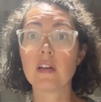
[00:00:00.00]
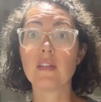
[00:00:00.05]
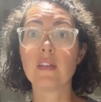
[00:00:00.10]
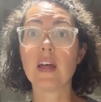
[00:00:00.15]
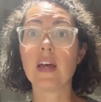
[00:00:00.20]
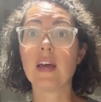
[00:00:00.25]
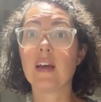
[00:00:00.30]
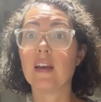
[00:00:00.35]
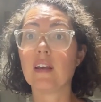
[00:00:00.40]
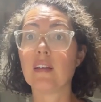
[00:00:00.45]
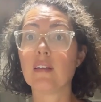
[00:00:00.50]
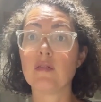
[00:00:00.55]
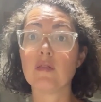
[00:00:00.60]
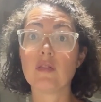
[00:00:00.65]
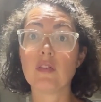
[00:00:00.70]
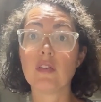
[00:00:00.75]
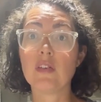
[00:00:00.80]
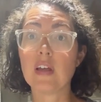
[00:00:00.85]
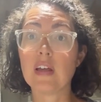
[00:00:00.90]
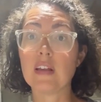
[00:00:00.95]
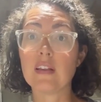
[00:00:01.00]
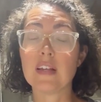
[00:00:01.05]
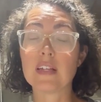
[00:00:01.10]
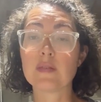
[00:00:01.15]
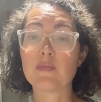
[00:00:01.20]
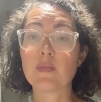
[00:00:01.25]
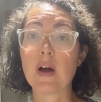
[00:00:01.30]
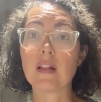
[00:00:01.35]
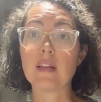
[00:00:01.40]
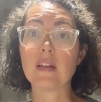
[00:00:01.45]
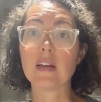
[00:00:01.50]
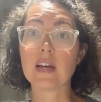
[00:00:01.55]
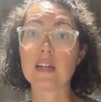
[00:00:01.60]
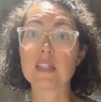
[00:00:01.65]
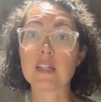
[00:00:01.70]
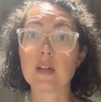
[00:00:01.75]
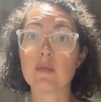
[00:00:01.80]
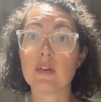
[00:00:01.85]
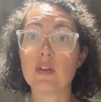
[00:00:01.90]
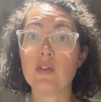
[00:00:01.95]
then that's probably not
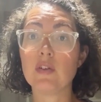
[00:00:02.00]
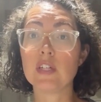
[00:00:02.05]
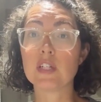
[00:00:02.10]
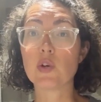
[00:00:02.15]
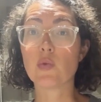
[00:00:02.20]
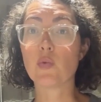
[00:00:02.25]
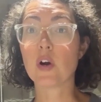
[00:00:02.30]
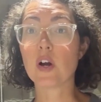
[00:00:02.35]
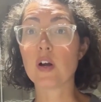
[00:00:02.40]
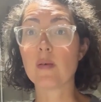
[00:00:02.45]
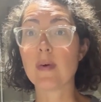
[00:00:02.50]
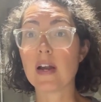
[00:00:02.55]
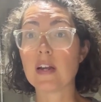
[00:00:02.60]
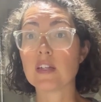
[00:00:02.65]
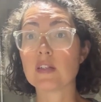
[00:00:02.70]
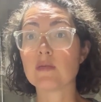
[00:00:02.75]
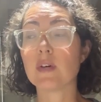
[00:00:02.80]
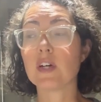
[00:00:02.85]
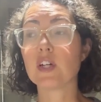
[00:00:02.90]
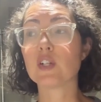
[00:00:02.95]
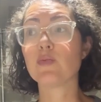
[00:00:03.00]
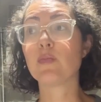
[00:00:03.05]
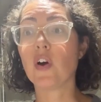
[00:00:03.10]
something you need to worry about as much.